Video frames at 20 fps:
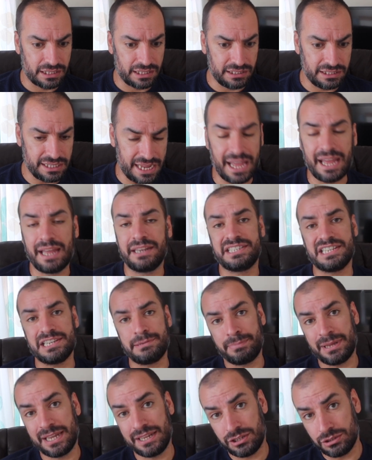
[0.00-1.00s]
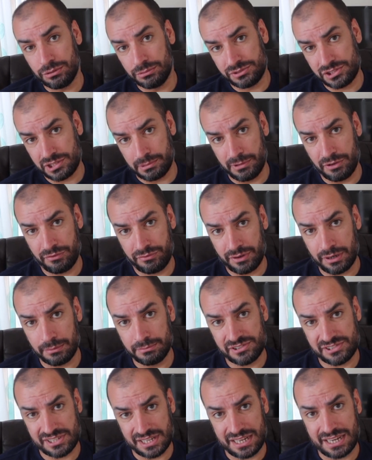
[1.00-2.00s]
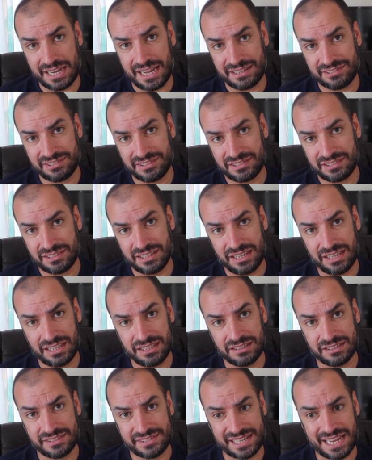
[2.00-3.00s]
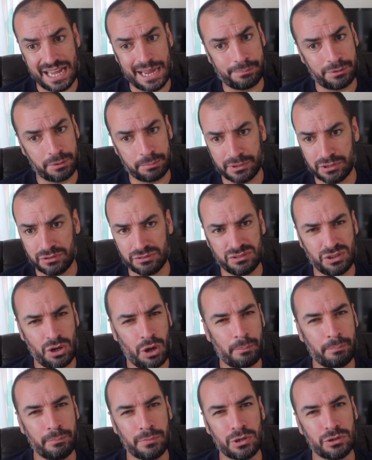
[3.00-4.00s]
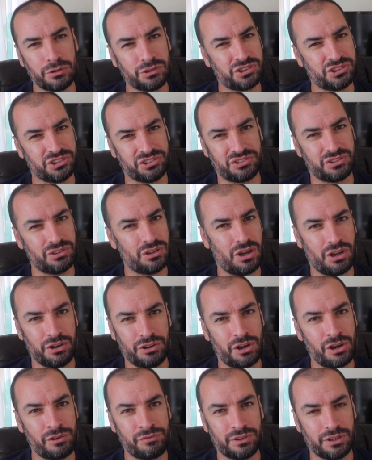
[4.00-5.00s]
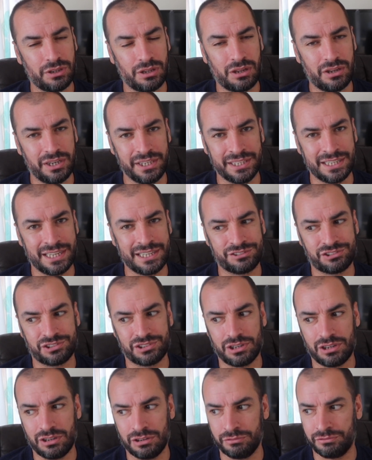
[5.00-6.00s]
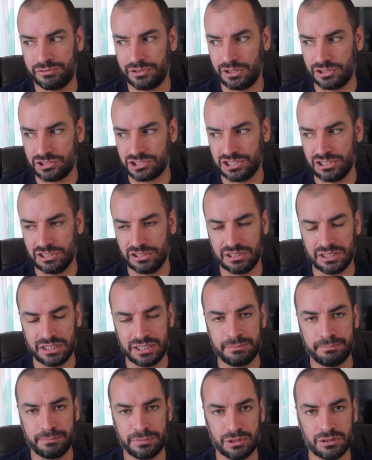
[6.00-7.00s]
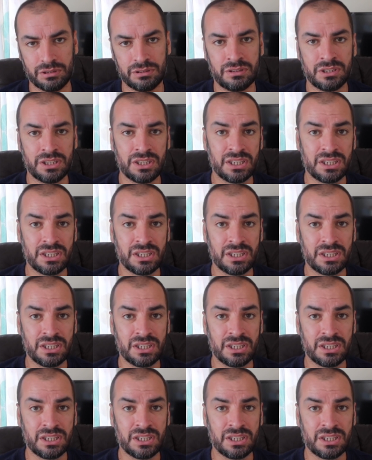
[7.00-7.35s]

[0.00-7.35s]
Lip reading: Yeah, I did pick up something from CEX in Scarborough, but not much. There's not an awful lot in that store, unfortunately, but